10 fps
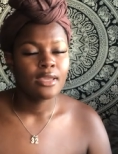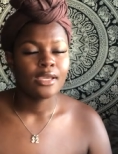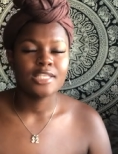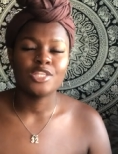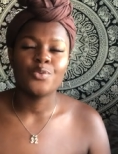
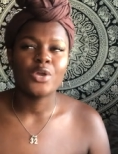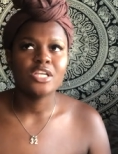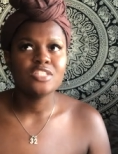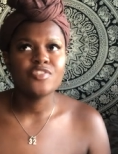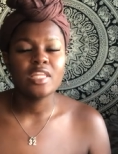because the
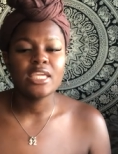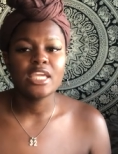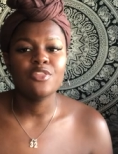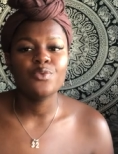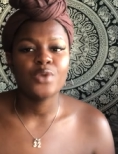worst feeling
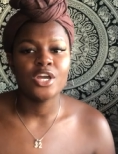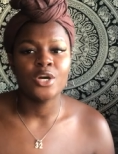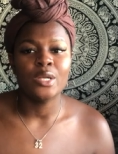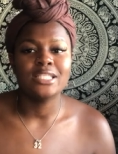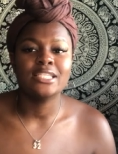in the
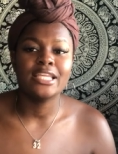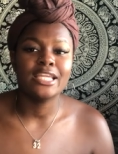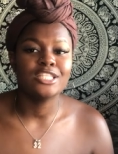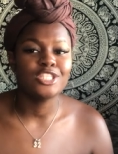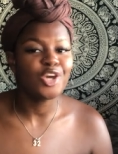world is
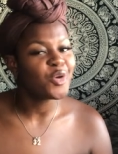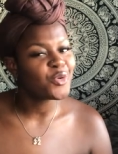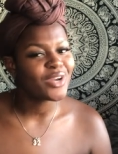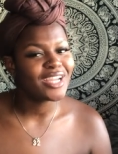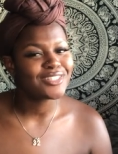getting
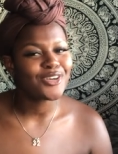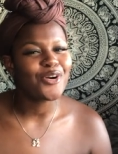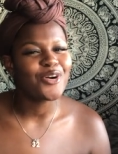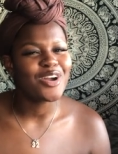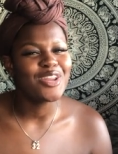deodorant
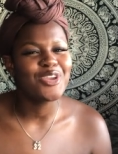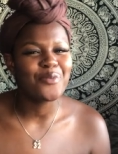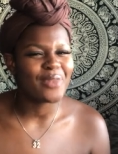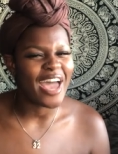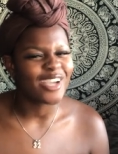on your
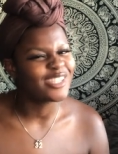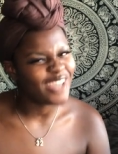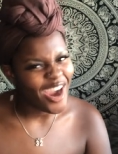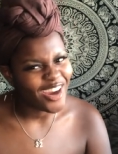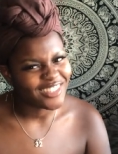black
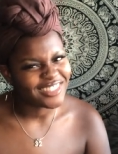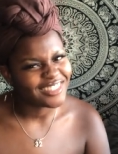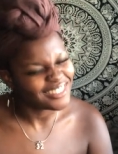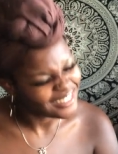shirt.